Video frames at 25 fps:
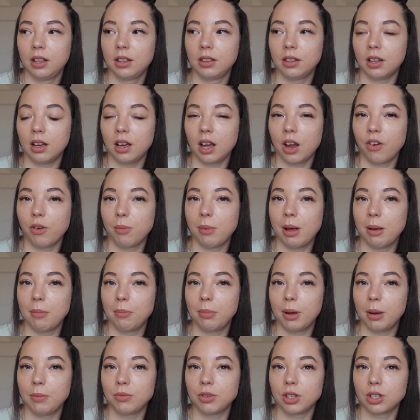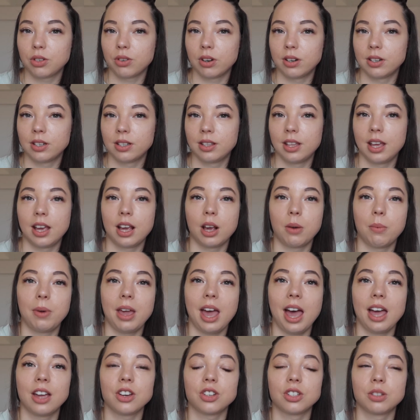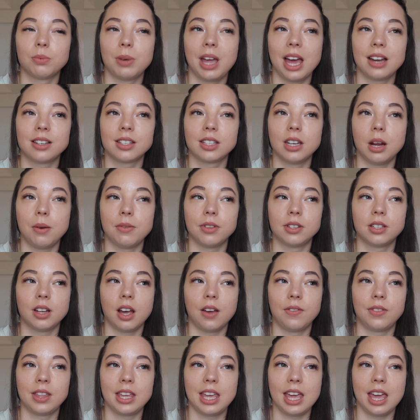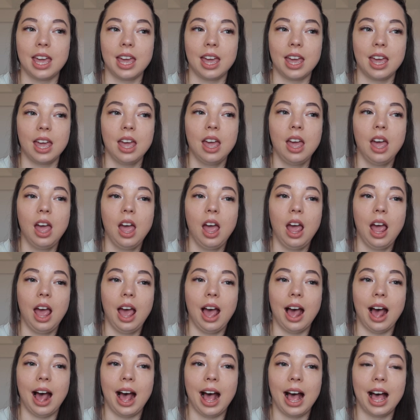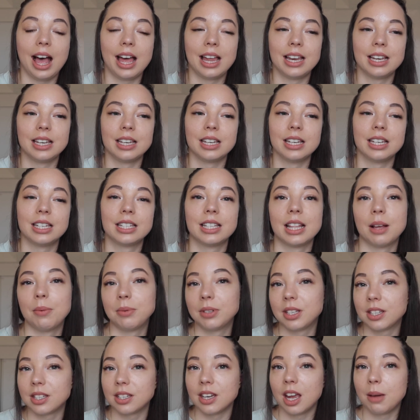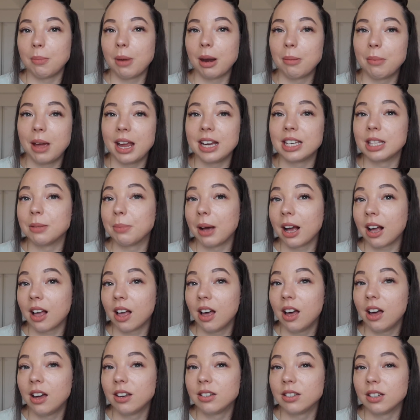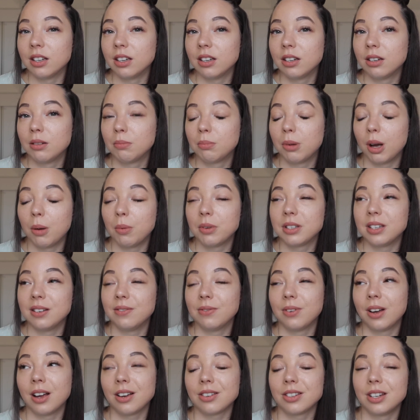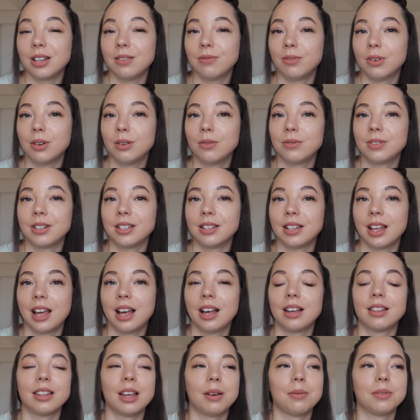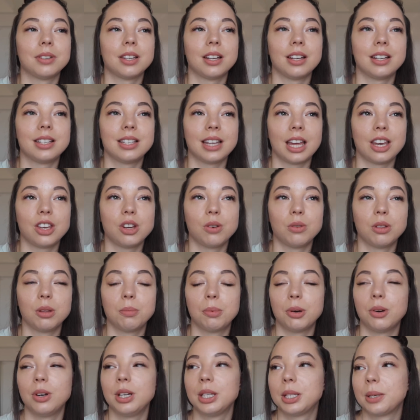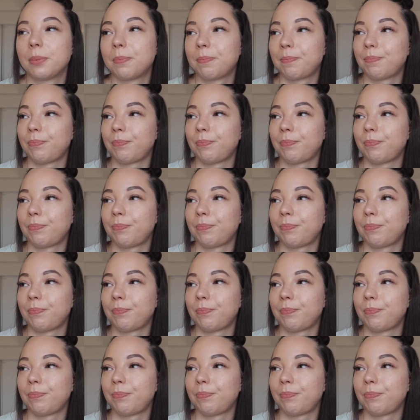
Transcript: that I can remember. I'm just trying to think. We had we had snow at the start of the year and there was a snowman made in the back garden, but I was never actually involved in that. That was like Daniel and the boys.